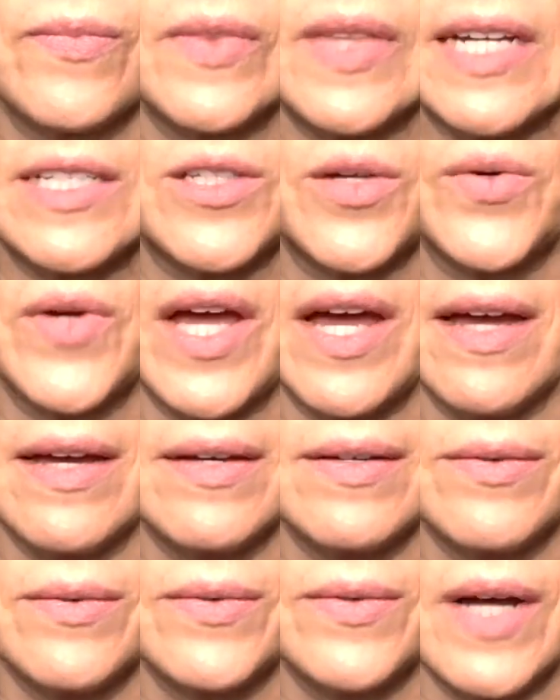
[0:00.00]
that's
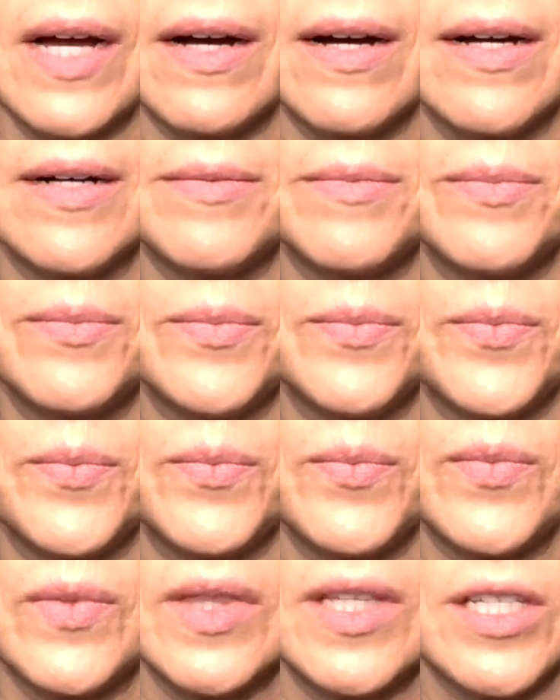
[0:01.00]
okay.
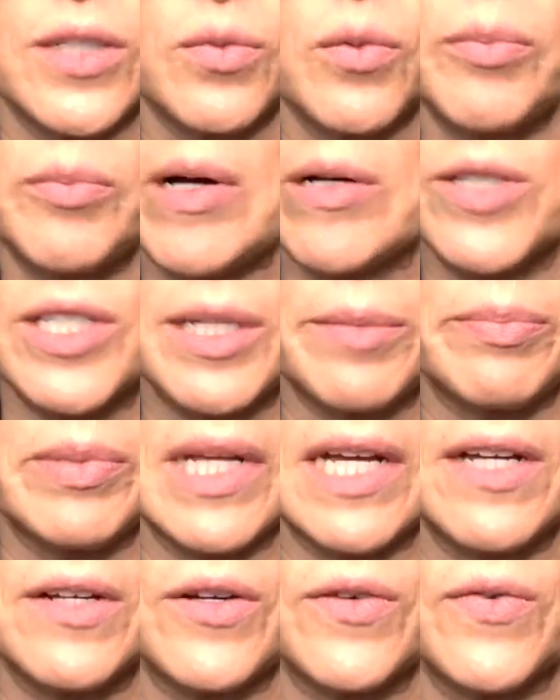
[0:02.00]
Um, this will post up
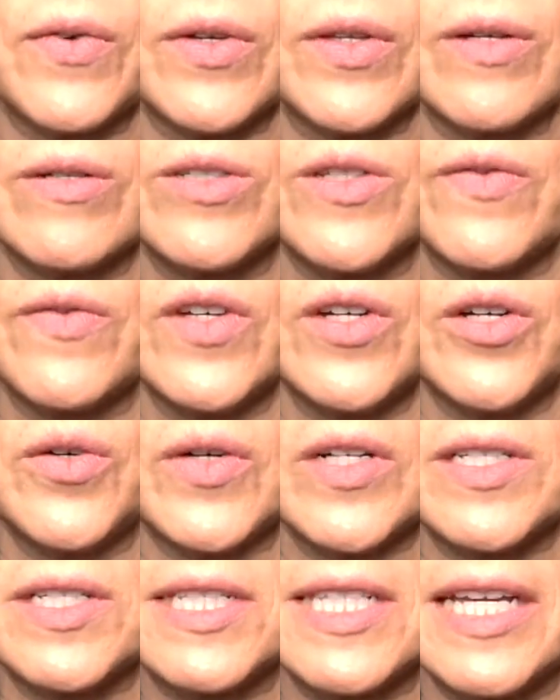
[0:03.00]
later for those of you who
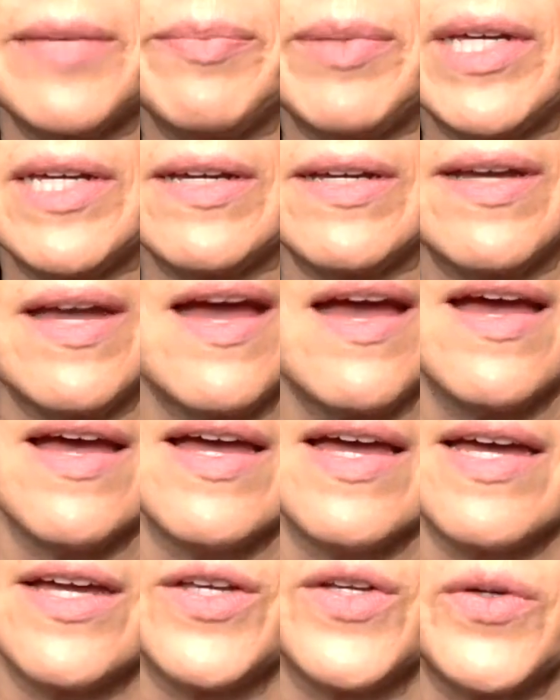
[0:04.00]
are sleeping
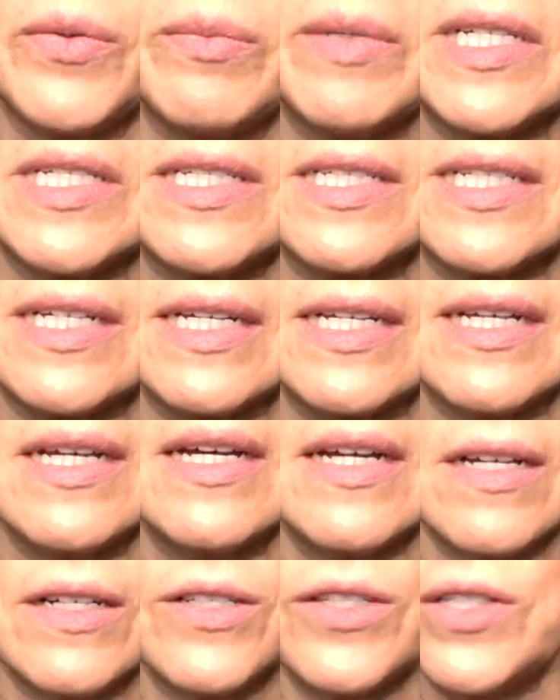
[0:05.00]
and who missed it.
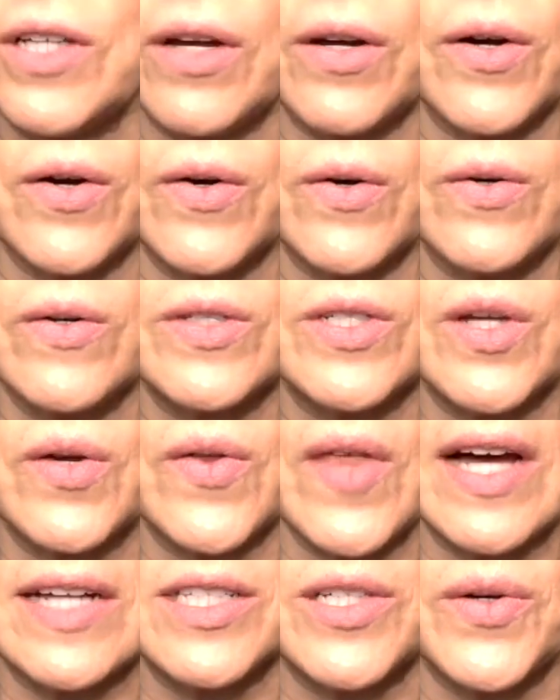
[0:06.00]
So,
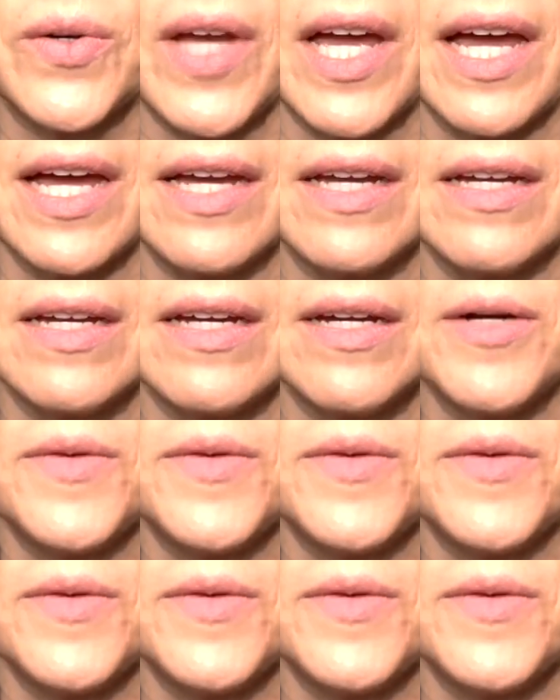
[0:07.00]
so that's okay.